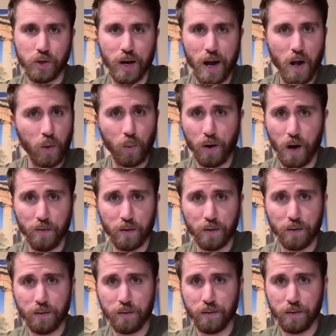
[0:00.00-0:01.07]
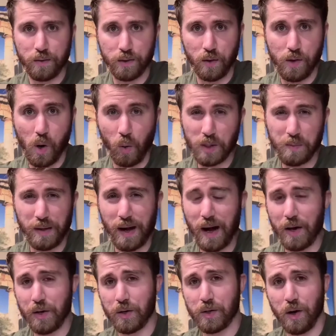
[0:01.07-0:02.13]
child whatever so know what's
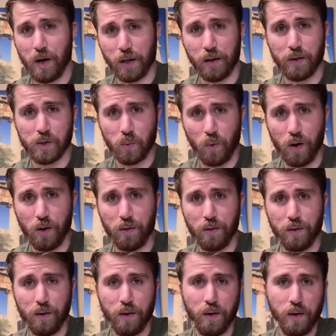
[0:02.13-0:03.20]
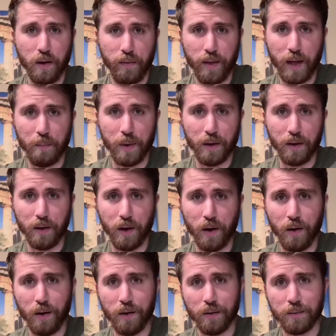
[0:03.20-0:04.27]
beyond your target as well in that
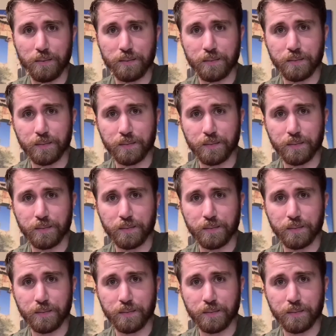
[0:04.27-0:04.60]
immediate area